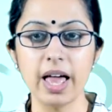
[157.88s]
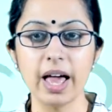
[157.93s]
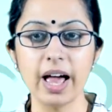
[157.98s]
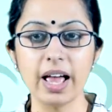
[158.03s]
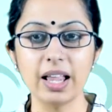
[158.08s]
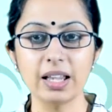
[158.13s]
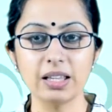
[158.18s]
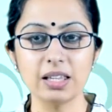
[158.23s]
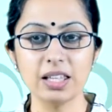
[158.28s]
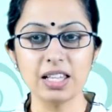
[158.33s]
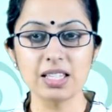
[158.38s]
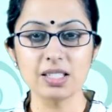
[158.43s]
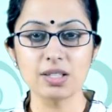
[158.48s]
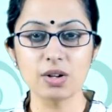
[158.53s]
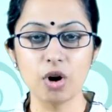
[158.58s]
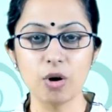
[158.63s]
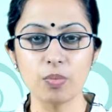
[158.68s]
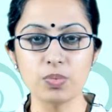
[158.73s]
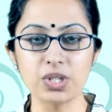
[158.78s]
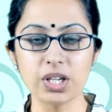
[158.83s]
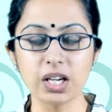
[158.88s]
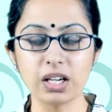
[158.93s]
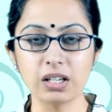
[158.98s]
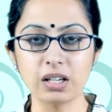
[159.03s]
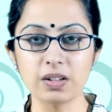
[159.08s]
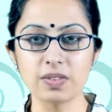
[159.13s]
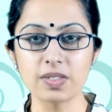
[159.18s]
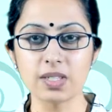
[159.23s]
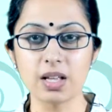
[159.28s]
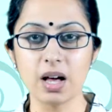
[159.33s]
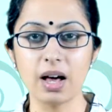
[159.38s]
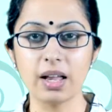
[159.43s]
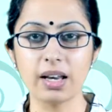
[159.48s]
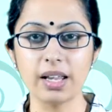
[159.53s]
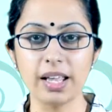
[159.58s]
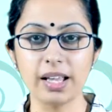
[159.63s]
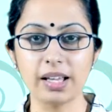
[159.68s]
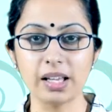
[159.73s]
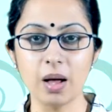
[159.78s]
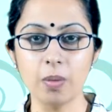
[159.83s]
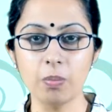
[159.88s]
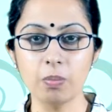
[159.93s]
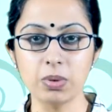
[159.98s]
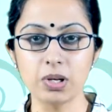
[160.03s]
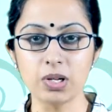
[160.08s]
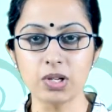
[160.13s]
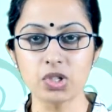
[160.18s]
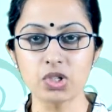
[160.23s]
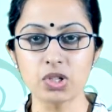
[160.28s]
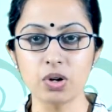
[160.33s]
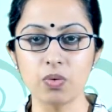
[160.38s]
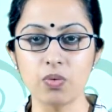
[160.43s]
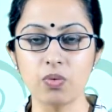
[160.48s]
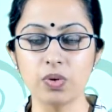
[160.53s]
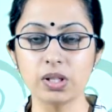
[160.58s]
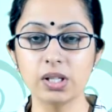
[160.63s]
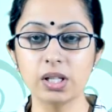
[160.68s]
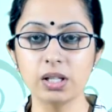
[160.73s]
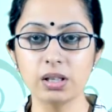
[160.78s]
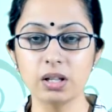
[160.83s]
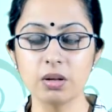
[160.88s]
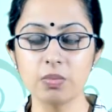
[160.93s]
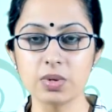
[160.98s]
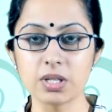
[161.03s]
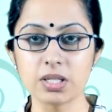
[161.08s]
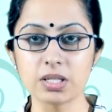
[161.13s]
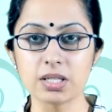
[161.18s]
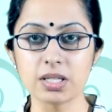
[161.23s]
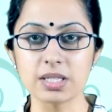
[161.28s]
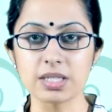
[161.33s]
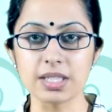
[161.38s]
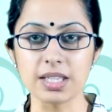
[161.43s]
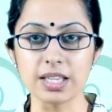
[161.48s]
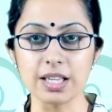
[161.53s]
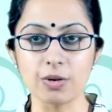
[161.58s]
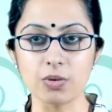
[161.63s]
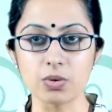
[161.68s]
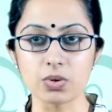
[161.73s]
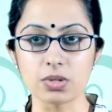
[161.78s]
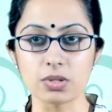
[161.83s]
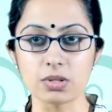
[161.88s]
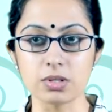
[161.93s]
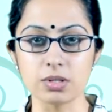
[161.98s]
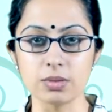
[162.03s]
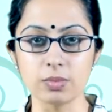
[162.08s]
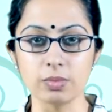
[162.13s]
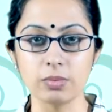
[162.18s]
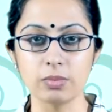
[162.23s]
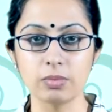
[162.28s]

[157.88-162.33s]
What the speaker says: and these objectives are accomplished within the business ecosystem.